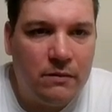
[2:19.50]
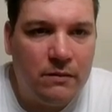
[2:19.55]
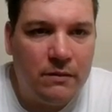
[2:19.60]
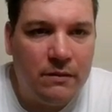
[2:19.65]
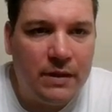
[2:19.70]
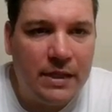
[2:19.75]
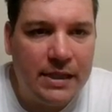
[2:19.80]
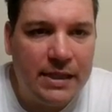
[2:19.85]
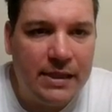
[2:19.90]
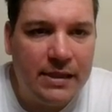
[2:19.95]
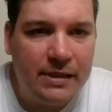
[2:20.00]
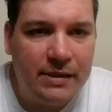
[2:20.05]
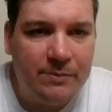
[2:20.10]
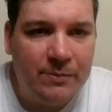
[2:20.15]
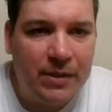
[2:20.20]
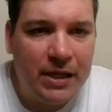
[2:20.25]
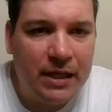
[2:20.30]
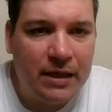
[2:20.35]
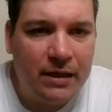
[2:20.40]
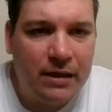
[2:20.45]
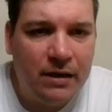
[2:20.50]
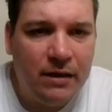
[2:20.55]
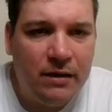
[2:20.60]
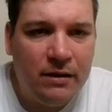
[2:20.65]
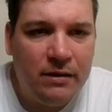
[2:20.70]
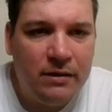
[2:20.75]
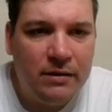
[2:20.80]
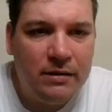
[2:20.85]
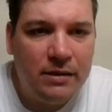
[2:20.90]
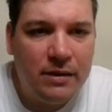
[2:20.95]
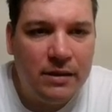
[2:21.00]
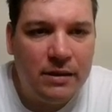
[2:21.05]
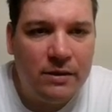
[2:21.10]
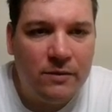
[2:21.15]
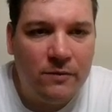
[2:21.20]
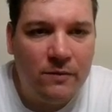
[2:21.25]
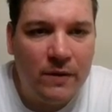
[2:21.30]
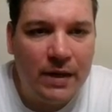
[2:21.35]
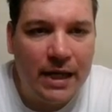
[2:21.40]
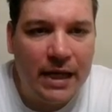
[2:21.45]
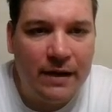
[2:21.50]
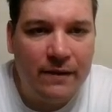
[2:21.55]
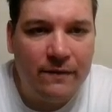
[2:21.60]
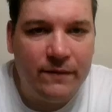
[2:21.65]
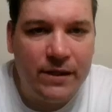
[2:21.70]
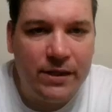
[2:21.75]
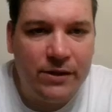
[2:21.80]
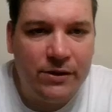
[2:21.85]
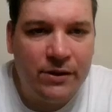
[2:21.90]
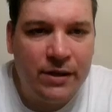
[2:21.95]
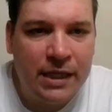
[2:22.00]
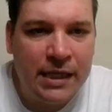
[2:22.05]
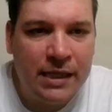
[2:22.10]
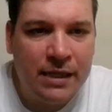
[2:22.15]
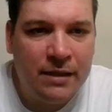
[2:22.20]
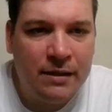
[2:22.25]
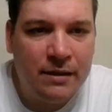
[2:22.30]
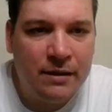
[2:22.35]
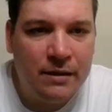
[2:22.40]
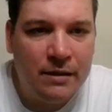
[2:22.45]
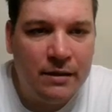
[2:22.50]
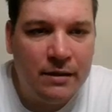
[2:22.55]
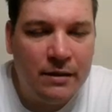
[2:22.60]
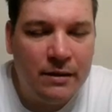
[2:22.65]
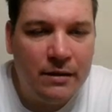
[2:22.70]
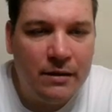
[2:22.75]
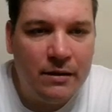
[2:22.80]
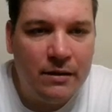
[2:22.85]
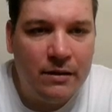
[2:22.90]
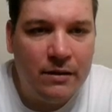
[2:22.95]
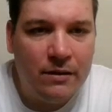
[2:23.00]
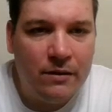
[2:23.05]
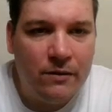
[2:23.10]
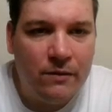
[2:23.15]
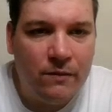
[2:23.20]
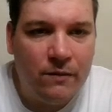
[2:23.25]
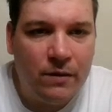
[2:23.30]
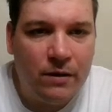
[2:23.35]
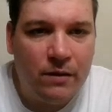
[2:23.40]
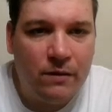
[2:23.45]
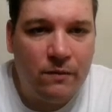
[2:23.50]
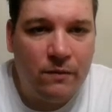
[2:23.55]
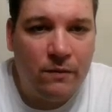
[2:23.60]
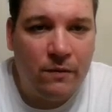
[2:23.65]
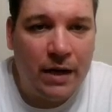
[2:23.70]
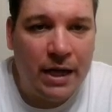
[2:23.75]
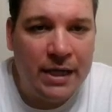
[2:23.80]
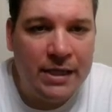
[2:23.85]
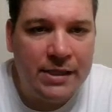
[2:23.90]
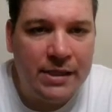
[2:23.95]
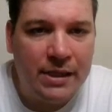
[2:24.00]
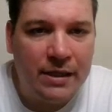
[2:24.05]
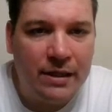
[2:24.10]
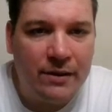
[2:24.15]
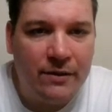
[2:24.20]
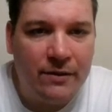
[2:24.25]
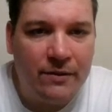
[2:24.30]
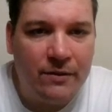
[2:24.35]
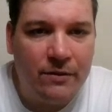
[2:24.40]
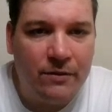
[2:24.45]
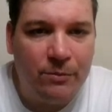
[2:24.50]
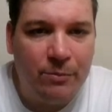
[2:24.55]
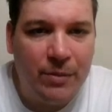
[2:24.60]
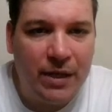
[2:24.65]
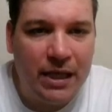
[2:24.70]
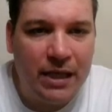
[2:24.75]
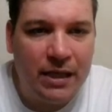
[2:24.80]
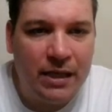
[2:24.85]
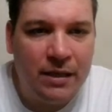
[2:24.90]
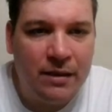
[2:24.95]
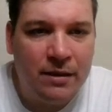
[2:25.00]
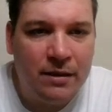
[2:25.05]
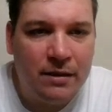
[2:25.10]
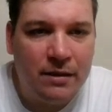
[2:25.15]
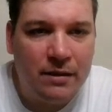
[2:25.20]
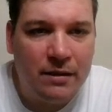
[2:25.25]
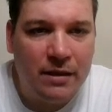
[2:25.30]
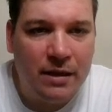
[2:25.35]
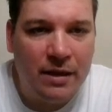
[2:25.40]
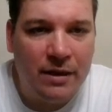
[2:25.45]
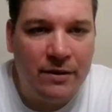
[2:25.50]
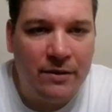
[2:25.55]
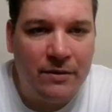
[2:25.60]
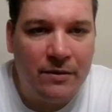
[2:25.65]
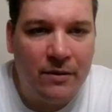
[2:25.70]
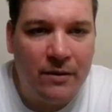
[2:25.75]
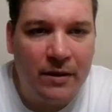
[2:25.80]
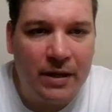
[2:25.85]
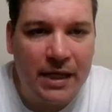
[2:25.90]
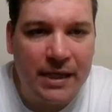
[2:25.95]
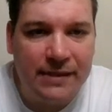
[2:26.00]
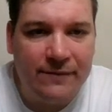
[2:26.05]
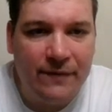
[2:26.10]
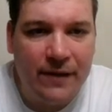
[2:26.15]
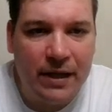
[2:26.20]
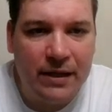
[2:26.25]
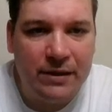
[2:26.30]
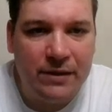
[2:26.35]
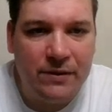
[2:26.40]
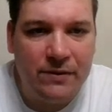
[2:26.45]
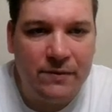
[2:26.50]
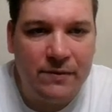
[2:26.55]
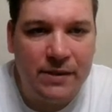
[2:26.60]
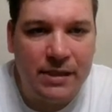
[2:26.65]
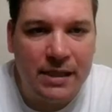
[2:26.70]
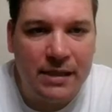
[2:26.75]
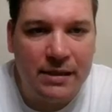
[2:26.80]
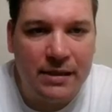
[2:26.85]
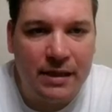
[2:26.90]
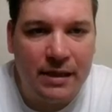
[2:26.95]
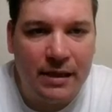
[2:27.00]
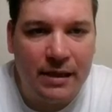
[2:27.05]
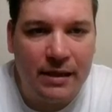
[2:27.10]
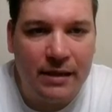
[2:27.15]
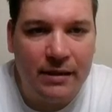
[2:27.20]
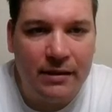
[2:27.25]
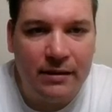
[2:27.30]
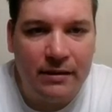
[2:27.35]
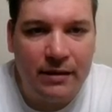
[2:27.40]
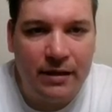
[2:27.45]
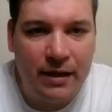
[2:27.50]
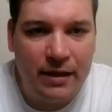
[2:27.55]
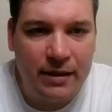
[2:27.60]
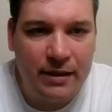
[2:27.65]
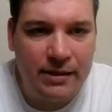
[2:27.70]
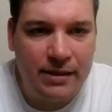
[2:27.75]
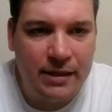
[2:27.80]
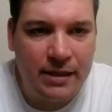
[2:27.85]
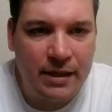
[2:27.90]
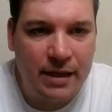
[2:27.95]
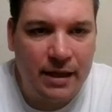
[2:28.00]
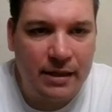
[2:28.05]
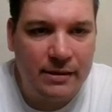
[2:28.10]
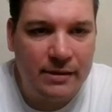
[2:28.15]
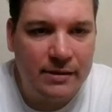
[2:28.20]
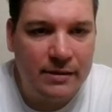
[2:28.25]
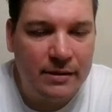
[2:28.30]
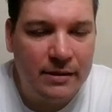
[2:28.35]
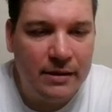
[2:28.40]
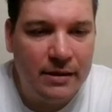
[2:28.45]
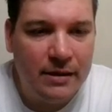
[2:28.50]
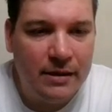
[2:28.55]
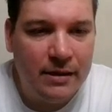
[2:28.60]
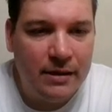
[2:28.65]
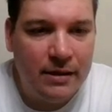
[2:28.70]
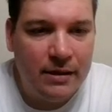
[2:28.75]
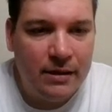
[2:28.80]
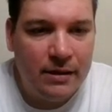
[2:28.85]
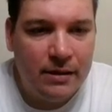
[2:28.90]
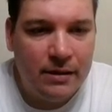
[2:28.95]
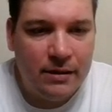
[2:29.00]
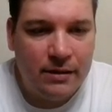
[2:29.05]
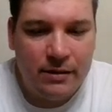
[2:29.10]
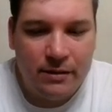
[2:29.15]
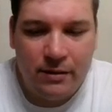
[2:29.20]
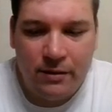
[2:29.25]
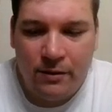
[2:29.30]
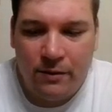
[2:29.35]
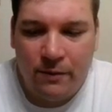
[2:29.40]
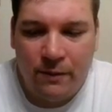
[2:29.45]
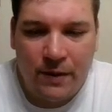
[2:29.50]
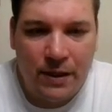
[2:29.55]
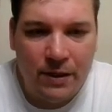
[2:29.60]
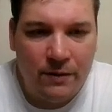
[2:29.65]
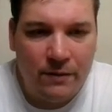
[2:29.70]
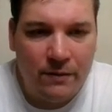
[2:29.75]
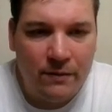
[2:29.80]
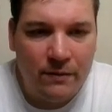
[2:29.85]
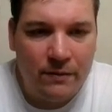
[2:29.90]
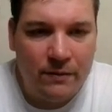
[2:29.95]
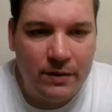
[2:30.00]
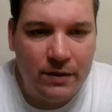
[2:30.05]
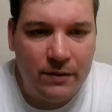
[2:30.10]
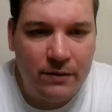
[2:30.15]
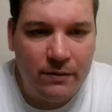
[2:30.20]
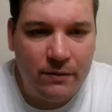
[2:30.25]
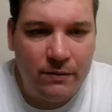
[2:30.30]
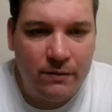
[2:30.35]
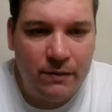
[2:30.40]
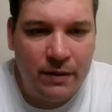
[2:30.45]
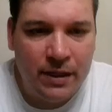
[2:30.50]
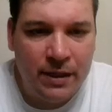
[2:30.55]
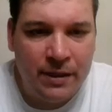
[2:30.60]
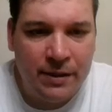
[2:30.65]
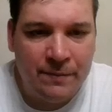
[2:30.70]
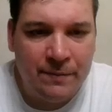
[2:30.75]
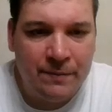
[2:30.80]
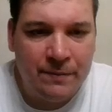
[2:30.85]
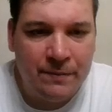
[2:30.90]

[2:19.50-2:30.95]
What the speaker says: this is being called, we have the string, we're ranging through b and throwing its values into here and its index. So when we go to run it,